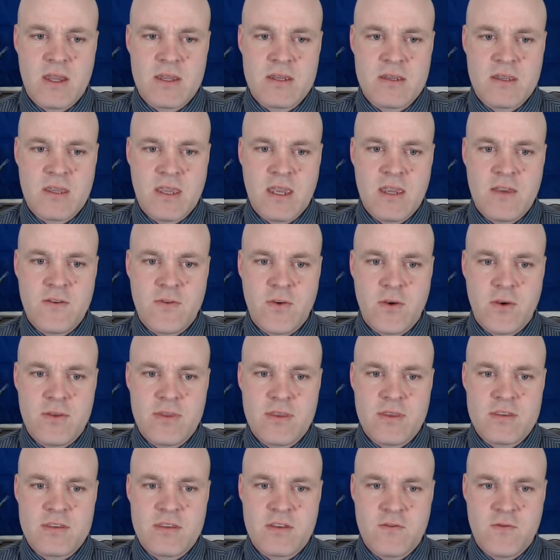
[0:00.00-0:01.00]
gave her
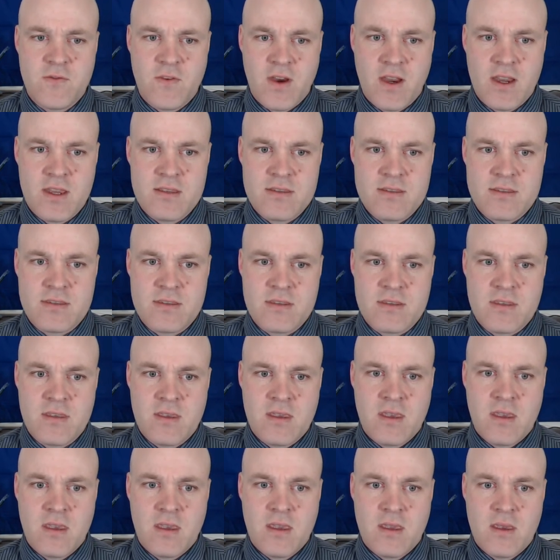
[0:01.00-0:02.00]
this advice
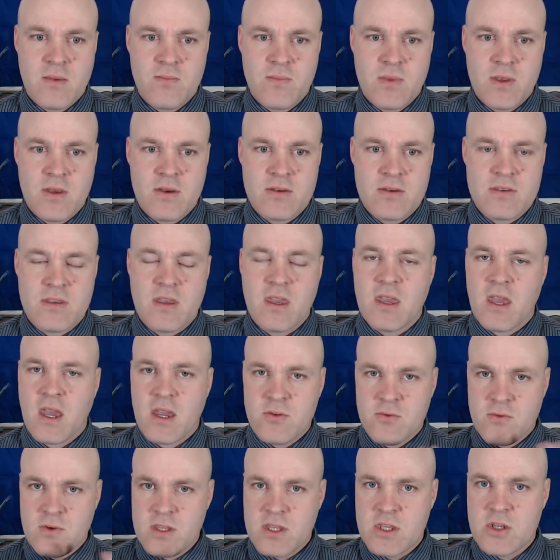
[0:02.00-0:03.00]
because I
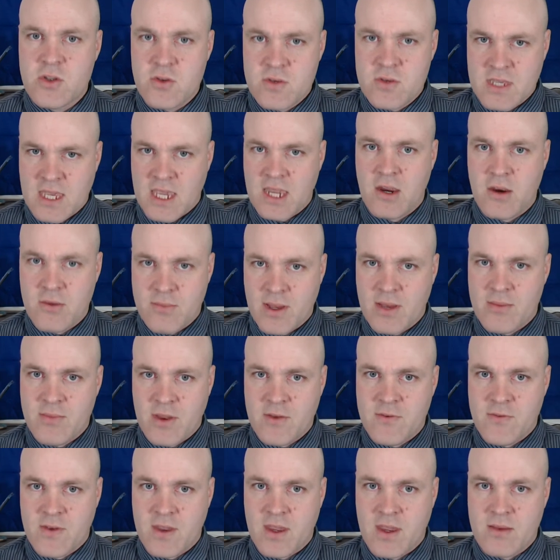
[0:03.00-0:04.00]
really do care about
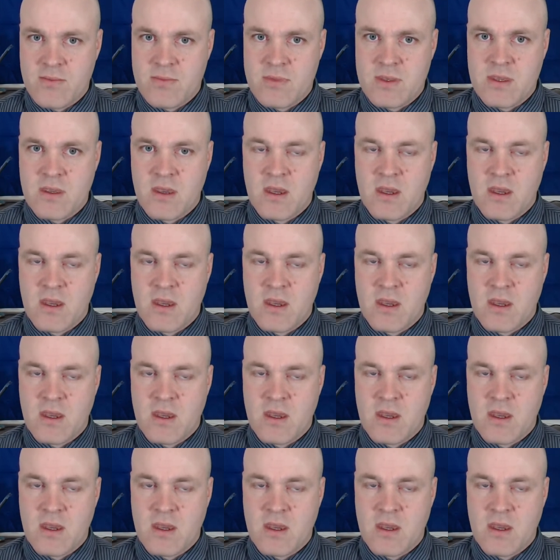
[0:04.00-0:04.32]
my family.